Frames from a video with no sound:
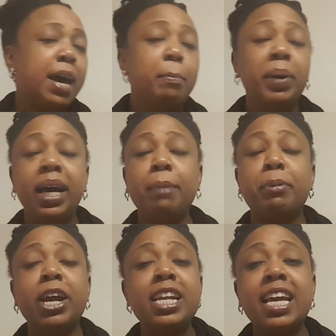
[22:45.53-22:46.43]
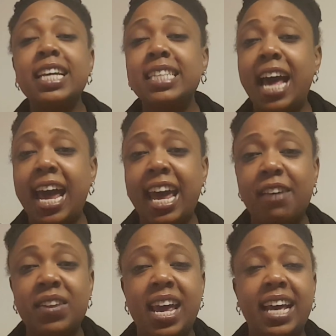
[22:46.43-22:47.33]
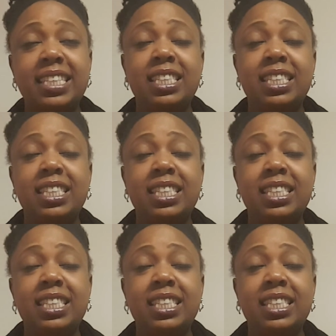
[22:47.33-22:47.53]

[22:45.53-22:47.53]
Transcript: But Brittany is not having that.